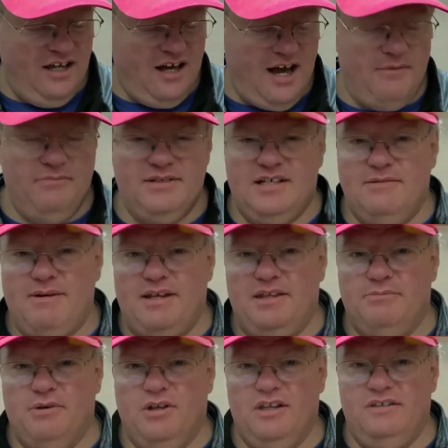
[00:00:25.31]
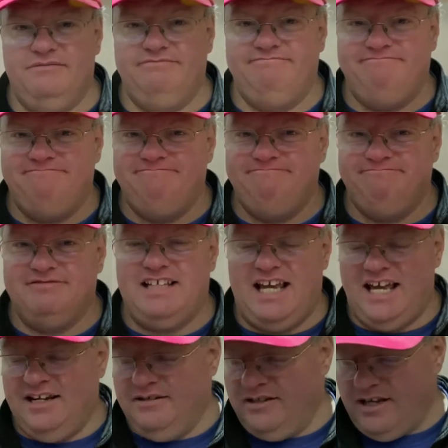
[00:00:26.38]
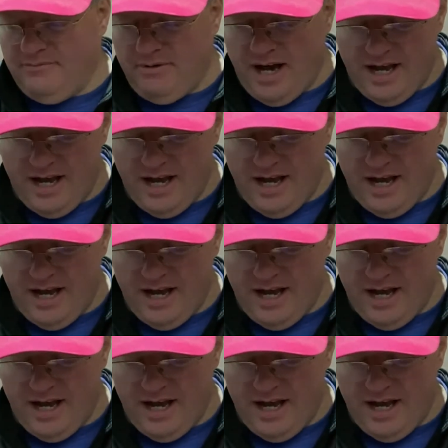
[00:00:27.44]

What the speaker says: I'm just going to bite the bullet and buy a